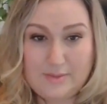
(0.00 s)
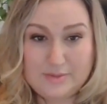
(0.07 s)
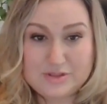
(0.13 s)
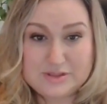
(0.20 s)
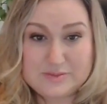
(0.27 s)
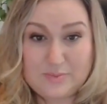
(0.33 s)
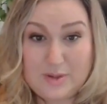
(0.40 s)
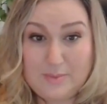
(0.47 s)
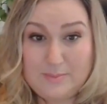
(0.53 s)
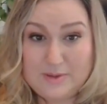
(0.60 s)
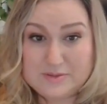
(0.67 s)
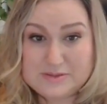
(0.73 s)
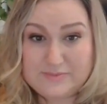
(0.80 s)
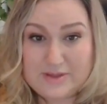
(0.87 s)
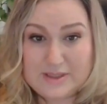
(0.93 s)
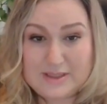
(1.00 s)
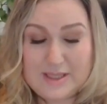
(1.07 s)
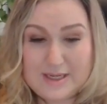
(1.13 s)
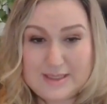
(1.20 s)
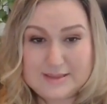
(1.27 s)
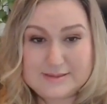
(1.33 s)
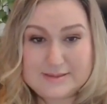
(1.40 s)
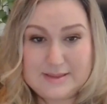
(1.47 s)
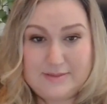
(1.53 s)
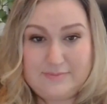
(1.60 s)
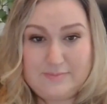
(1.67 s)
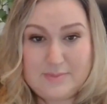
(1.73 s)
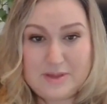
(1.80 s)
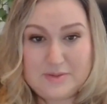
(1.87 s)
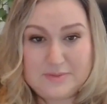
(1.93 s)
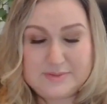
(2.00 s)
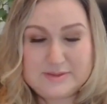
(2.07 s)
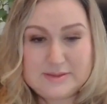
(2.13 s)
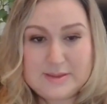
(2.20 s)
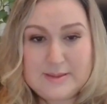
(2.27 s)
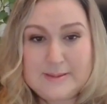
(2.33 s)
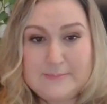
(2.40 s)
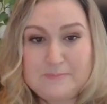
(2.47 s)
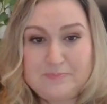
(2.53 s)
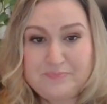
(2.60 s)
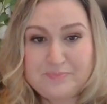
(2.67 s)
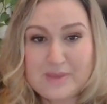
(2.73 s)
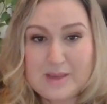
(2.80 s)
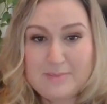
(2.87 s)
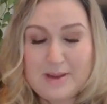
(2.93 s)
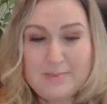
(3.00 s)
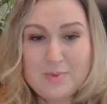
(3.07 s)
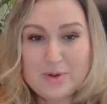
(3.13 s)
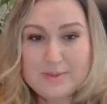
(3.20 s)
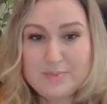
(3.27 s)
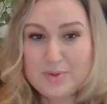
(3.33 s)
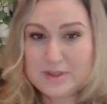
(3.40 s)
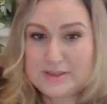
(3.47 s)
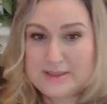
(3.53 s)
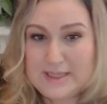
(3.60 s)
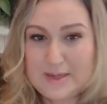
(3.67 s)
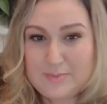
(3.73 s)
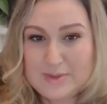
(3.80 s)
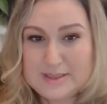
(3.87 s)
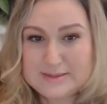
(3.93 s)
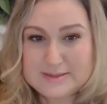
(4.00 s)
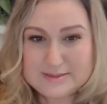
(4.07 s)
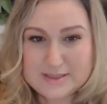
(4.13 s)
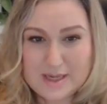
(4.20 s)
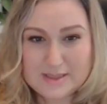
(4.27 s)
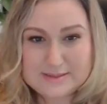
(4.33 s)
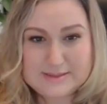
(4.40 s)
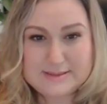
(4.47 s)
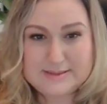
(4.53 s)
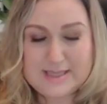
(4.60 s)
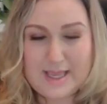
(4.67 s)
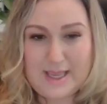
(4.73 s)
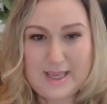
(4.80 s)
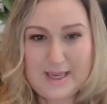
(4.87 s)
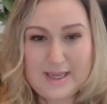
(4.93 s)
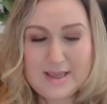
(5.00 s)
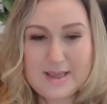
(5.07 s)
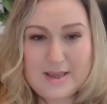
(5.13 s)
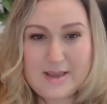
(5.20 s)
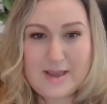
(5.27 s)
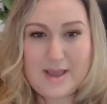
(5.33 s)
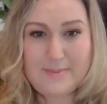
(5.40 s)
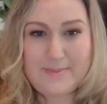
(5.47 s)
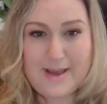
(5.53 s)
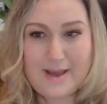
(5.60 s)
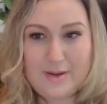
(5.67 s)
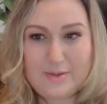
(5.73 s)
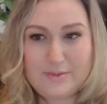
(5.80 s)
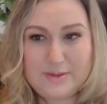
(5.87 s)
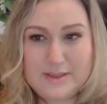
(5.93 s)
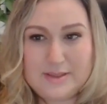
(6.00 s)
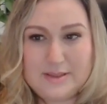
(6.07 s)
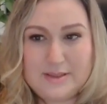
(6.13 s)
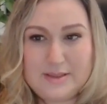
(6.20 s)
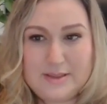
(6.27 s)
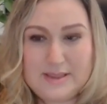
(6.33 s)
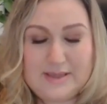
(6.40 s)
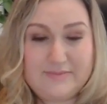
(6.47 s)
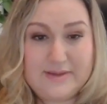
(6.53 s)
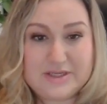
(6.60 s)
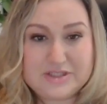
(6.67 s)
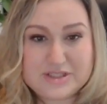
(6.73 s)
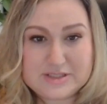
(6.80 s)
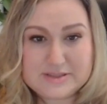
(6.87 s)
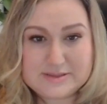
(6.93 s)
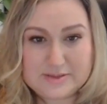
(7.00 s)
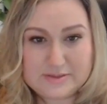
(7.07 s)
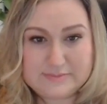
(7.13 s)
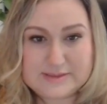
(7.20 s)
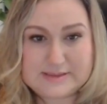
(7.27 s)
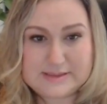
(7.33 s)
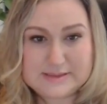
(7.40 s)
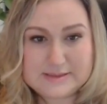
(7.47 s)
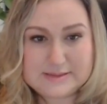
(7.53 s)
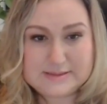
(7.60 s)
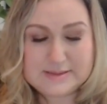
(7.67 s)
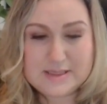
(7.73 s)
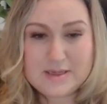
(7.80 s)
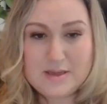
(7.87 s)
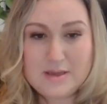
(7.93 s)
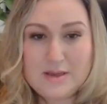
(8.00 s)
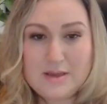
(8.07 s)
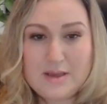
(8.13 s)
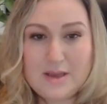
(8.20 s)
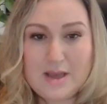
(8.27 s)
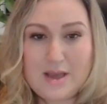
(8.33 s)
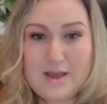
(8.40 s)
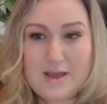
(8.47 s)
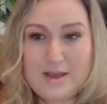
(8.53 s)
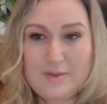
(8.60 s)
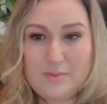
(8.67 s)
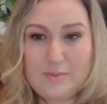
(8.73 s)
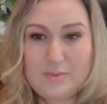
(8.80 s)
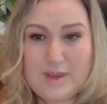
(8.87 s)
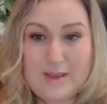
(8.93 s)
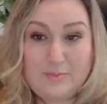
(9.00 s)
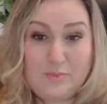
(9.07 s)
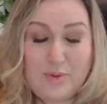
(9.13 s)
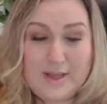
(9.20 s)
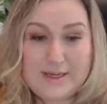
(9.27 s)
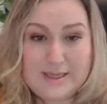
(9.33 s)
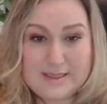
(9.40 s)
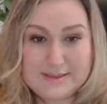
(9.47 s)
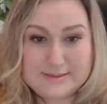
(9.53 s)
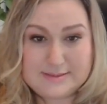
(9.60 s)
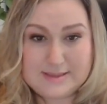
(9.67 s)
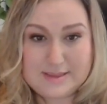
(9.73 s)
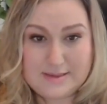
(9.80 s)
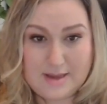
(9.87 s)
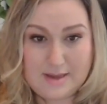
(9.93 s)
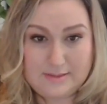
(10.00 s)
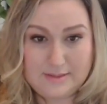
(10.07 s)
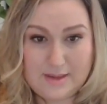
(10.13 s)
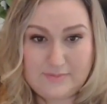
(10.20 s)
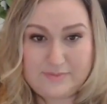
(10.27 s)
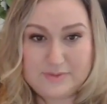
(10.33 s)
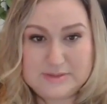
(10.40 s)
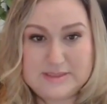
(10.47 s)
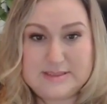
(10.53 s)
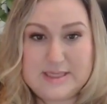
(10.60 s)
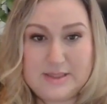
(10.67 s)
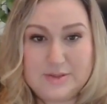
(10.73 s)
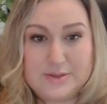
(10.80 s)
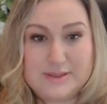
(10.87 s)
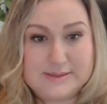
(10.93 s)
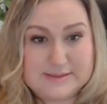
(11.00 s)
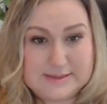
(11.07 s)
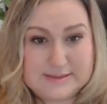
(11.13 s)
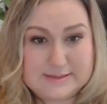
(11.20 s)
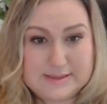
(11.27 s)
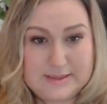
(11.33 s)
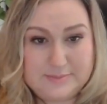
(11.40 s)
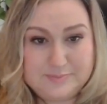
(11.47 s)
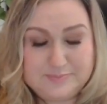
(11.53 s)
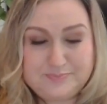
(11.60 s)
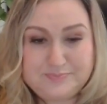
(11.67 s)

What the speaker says: which is what most of our clients love most. But more importantly, I wanted to talk today about eviction services and what is an unlawful detainer assistant.